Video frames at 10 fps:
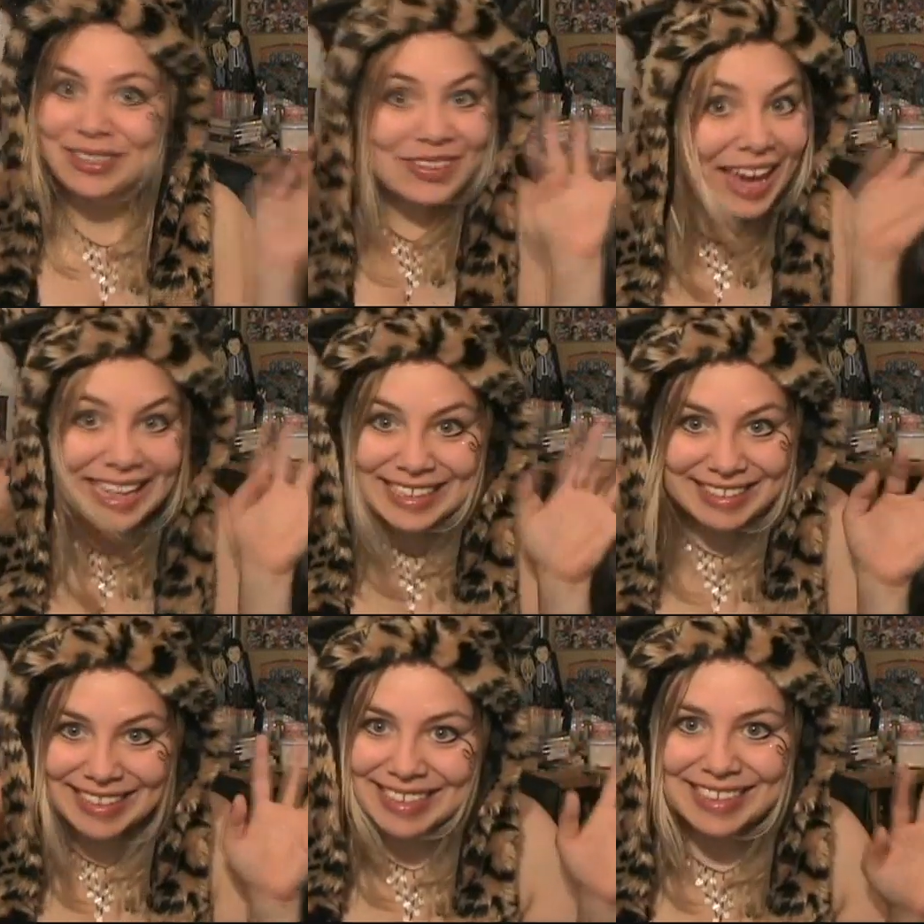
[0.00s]

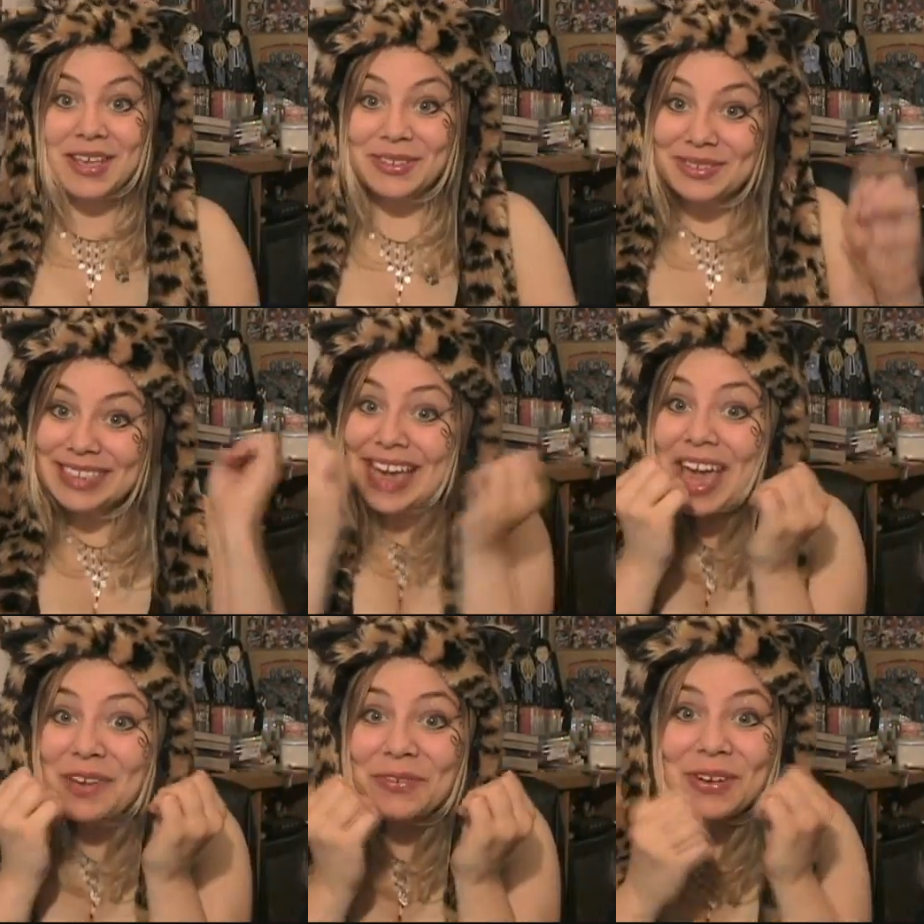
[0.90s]
crazy. So
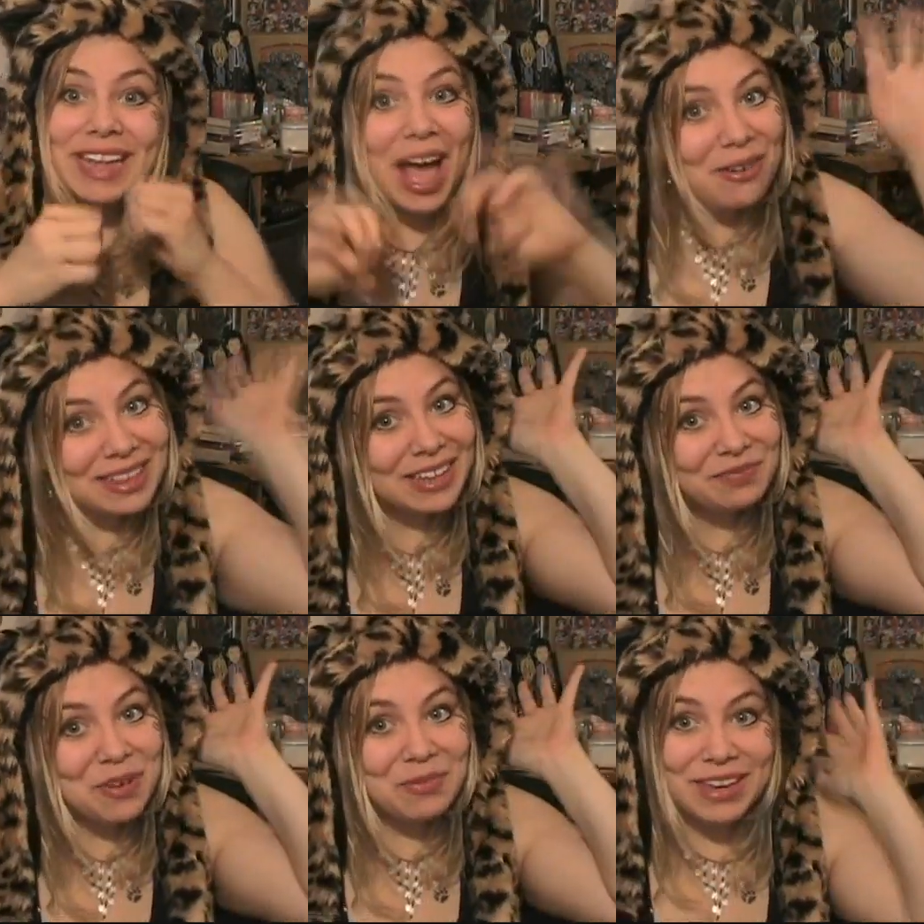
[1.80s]
yay for an outlet
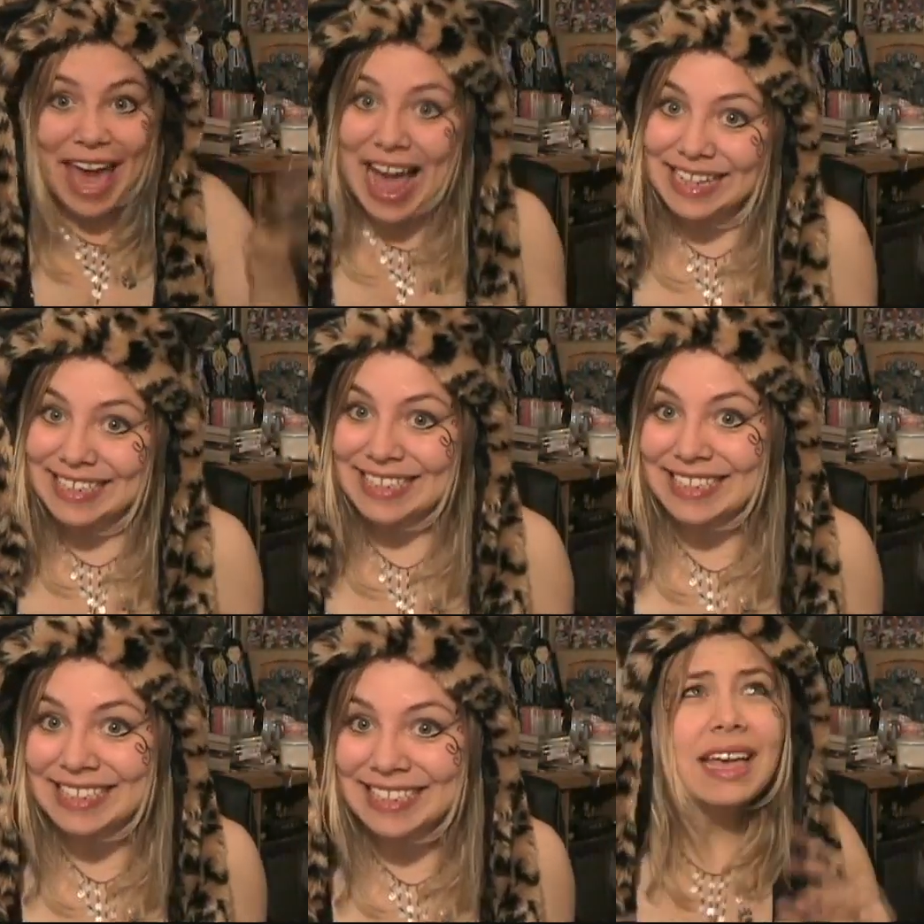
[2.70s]
from
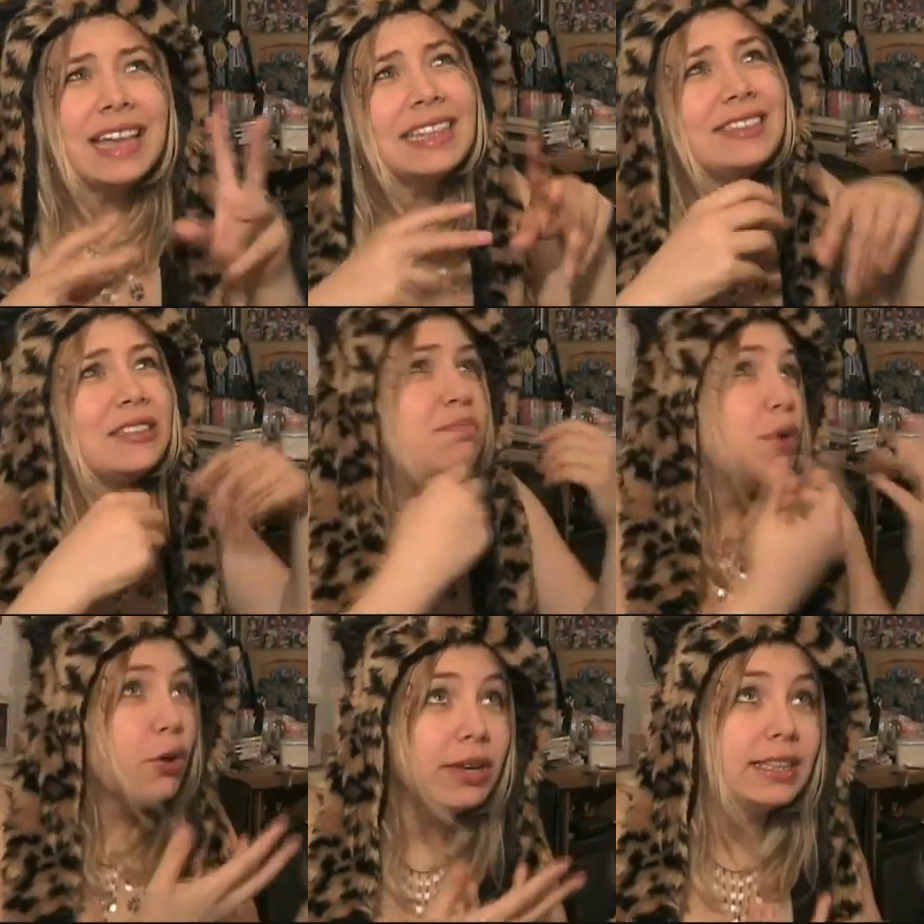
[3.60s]
reality! At least the
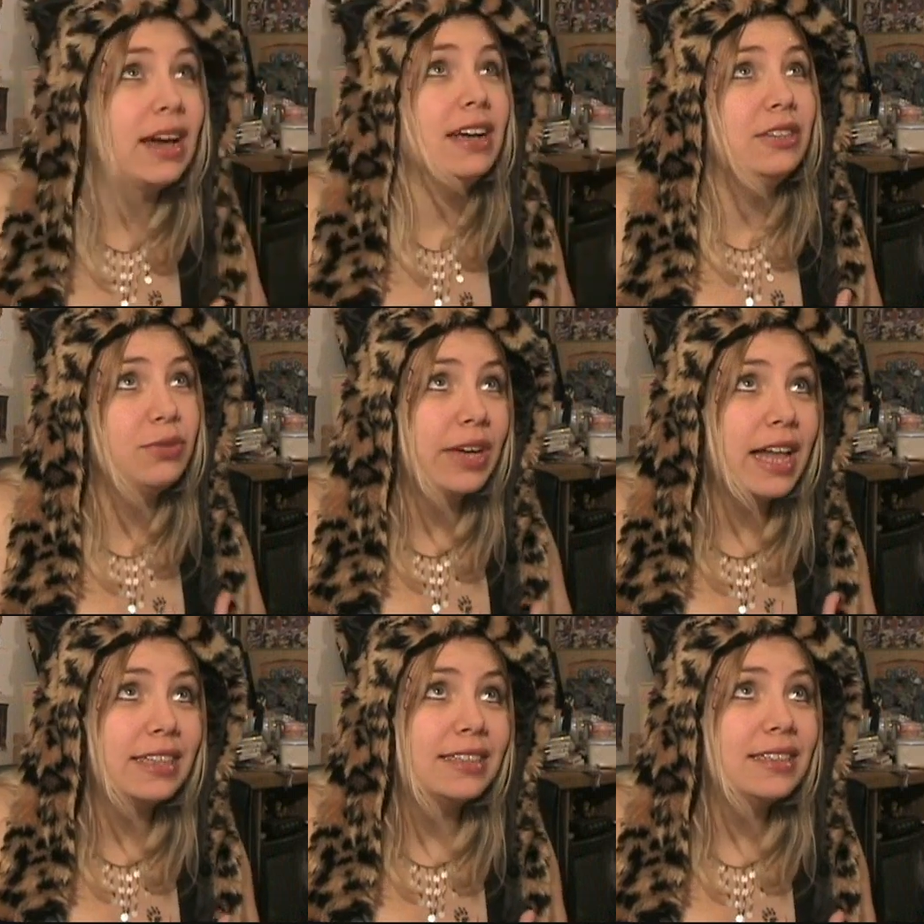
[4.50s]
boring kind of
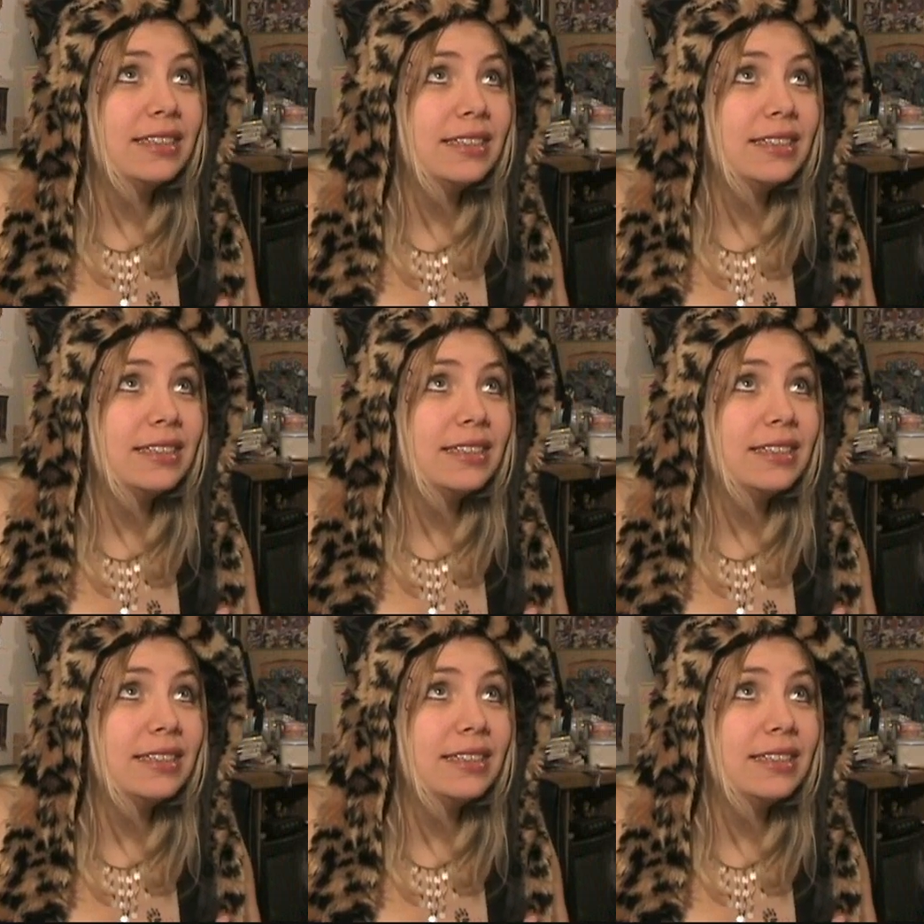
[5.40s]
reality.